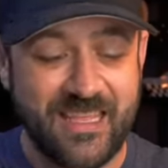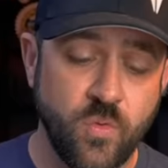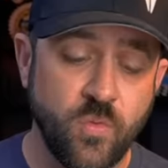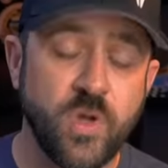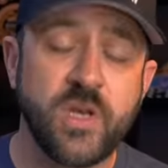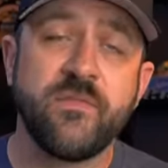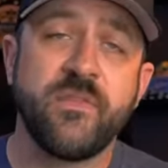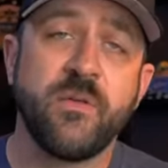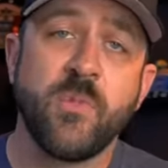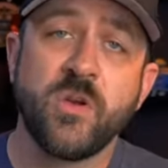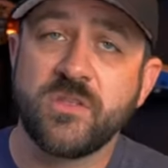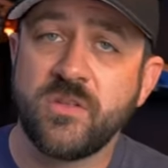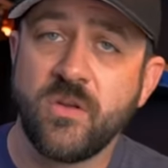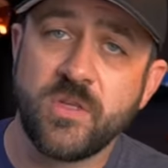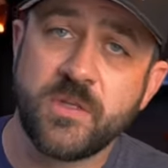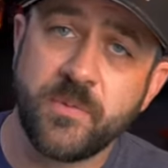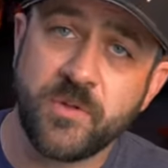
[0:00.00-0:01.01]
One of the most
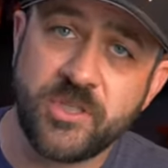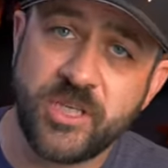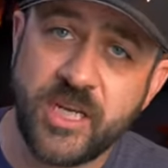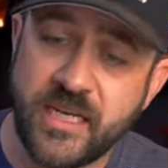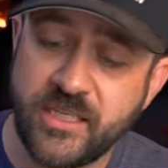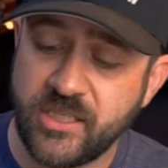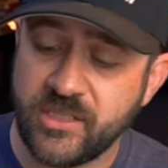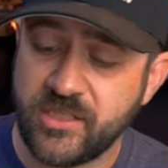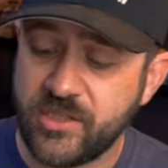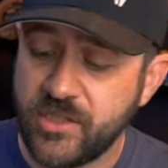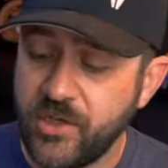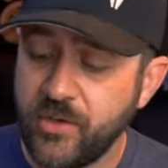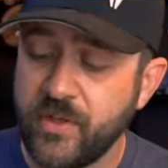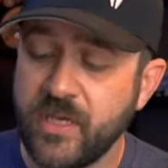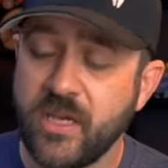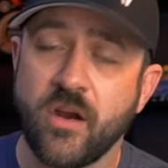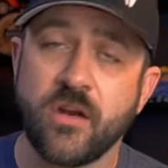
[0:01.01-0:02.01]
noticeable changes
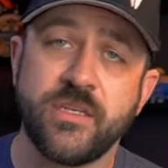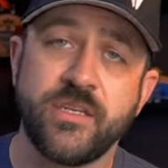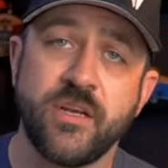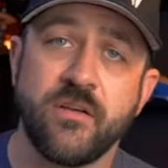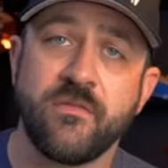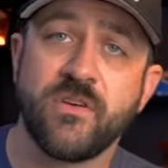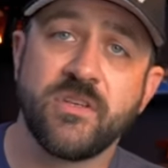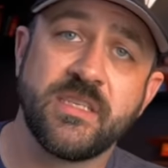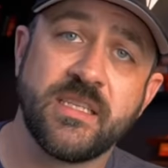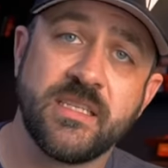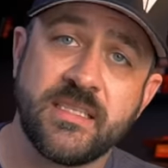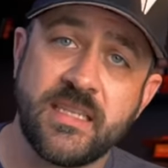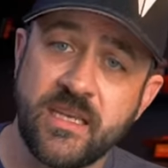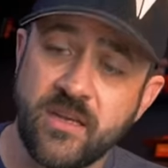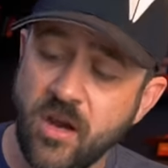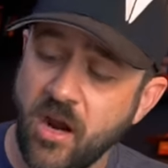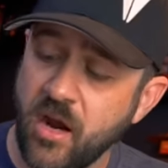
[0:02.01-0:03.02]
to the RTR versus
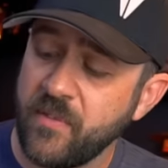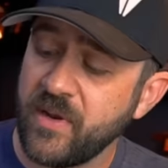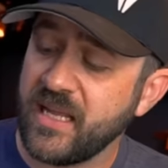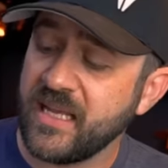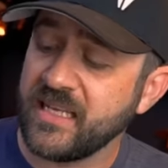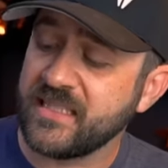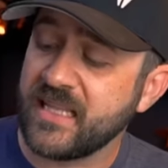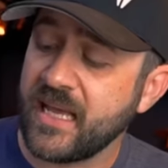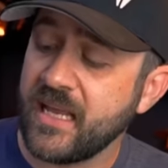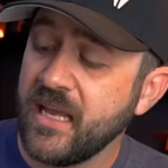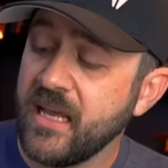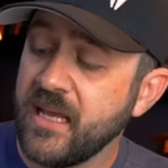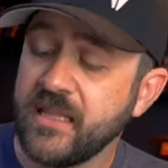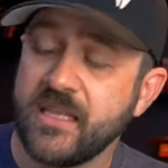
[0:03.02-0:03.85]
the Carbon is that